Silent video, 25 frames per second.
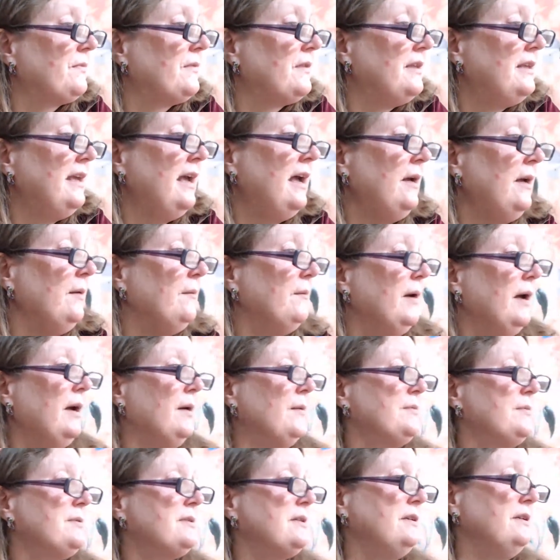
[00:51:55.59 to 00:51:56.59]
Yeah,
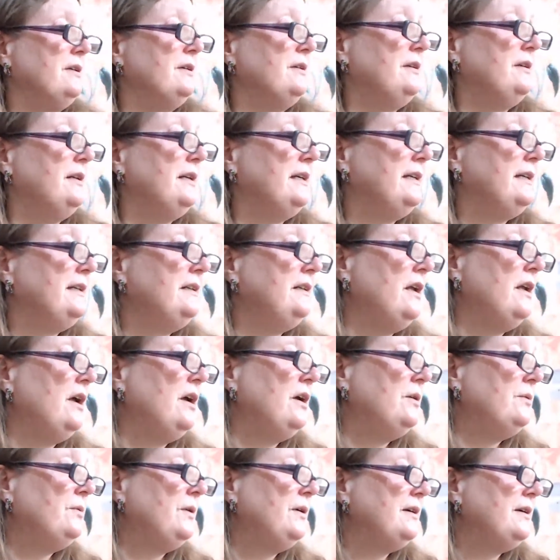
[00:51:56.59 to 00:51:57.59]
absolutely,
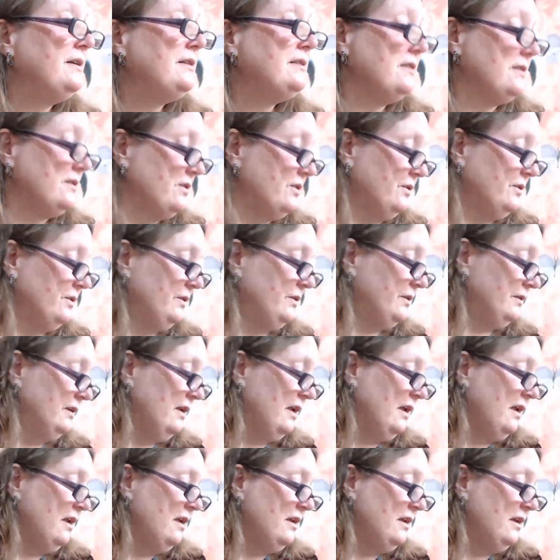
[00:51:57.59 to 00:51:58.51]
no worries at all.